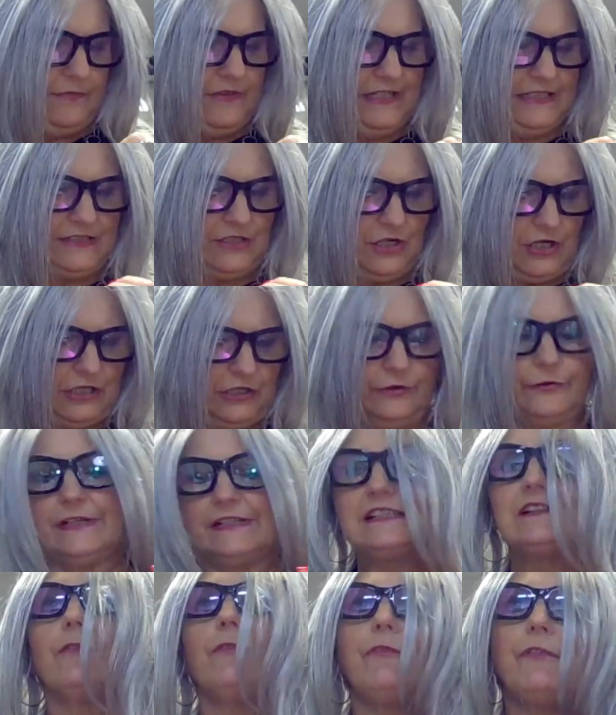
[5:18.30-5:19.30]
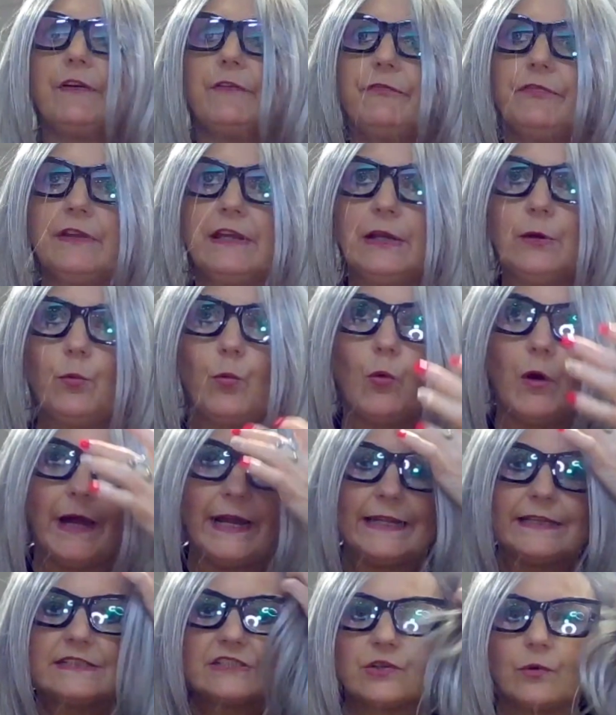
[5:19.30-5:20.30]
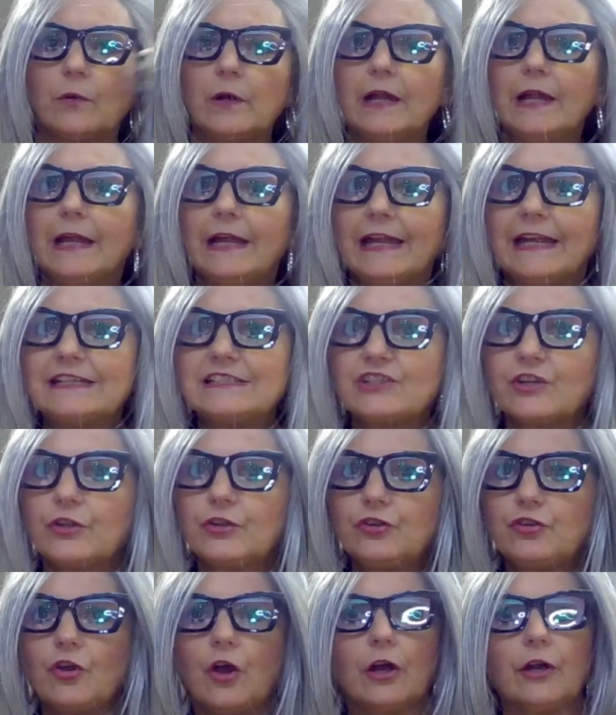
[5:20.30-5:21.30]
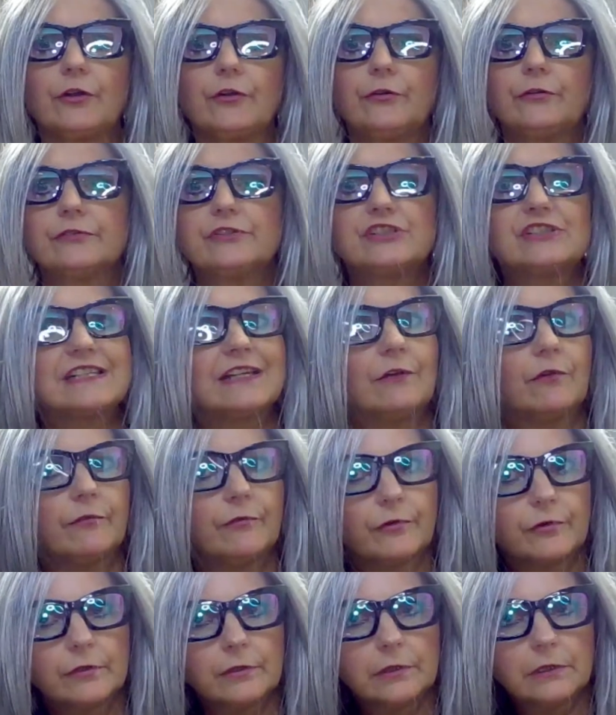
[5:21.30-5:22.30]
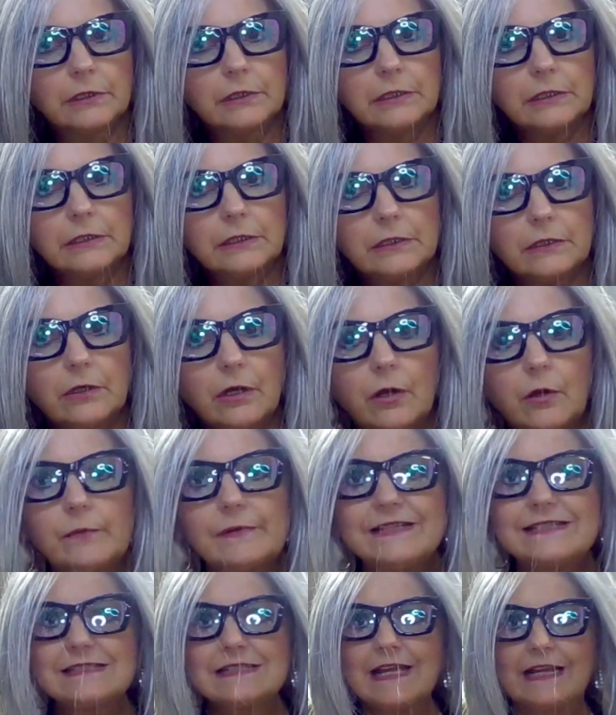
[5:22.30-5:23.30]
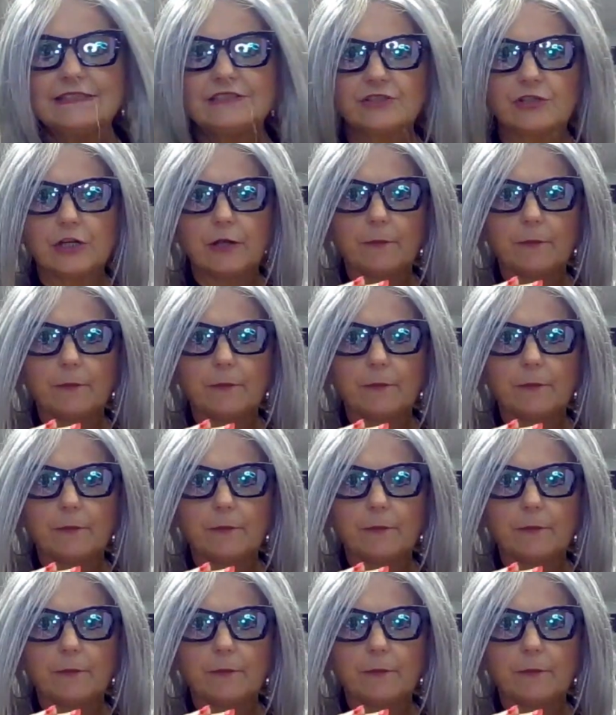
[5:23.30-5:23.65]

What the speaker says: This color is 51, so it's a darker silver. Always nice to